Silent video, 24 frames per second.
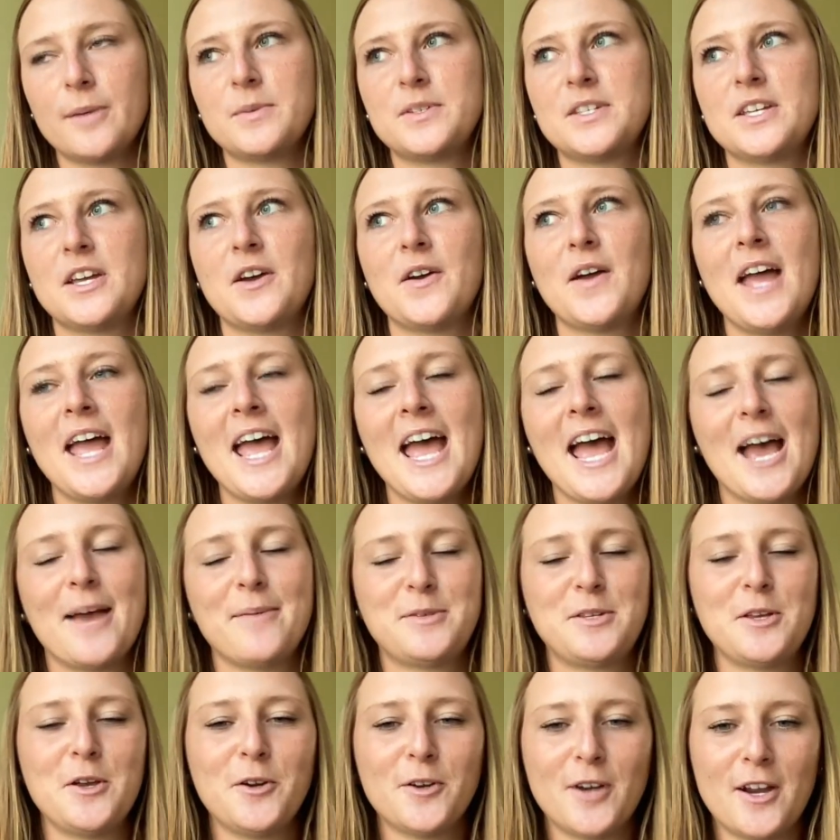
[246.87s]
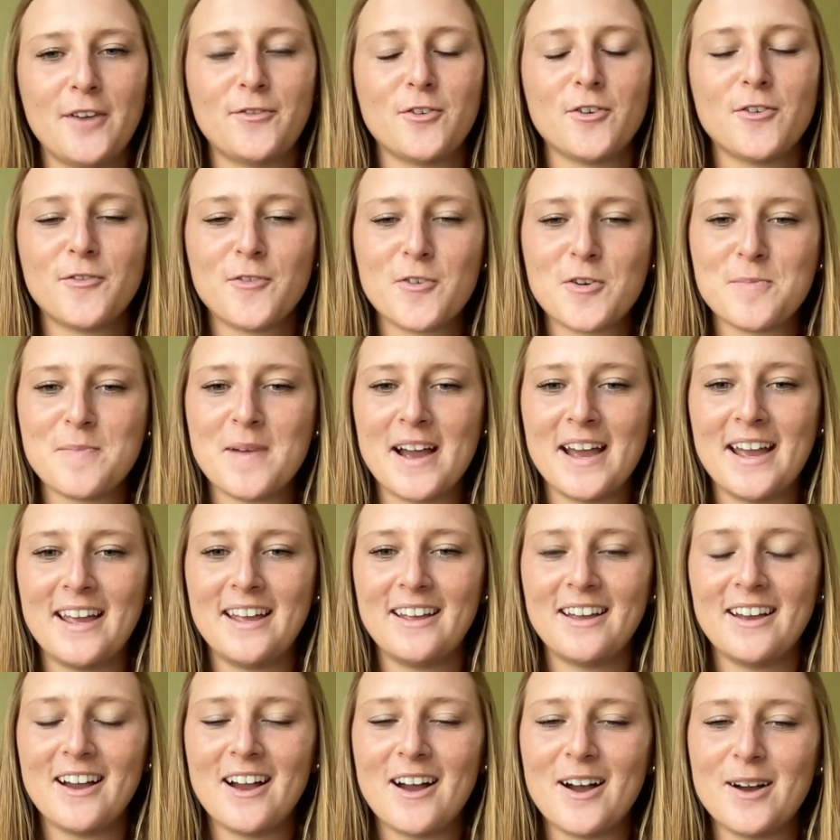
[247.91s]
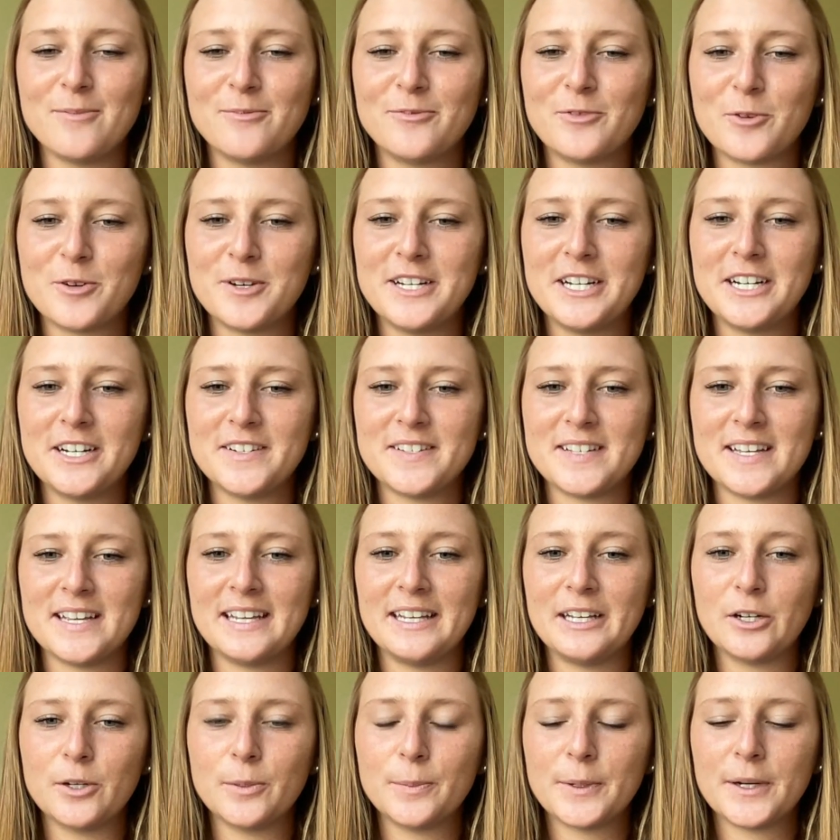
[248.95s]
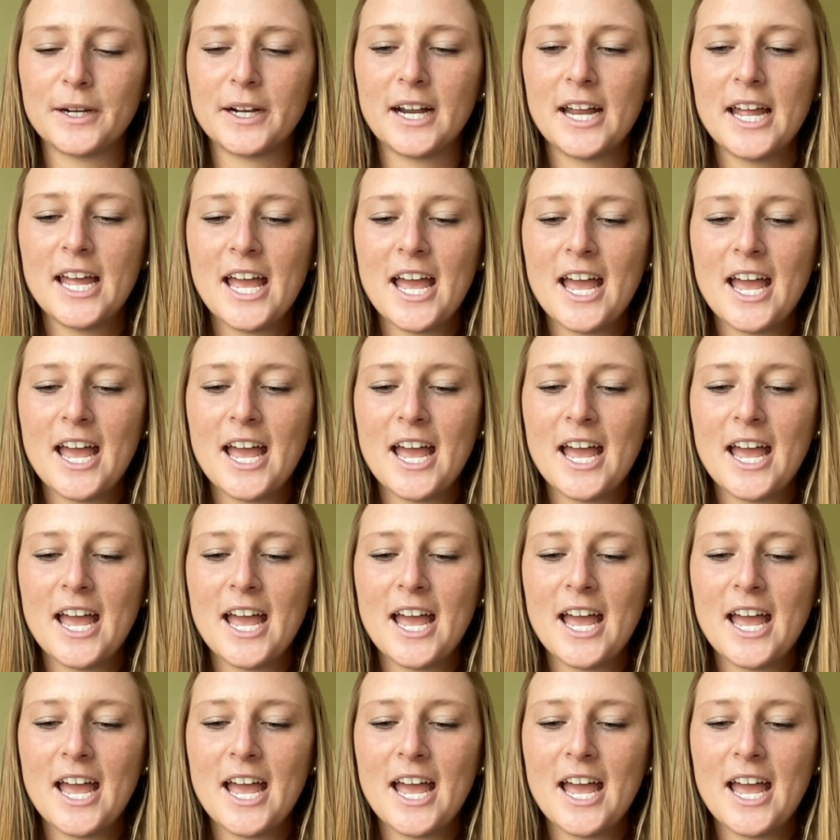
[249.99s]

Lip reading: So I'm so grateful for my 4 years at Gilbert.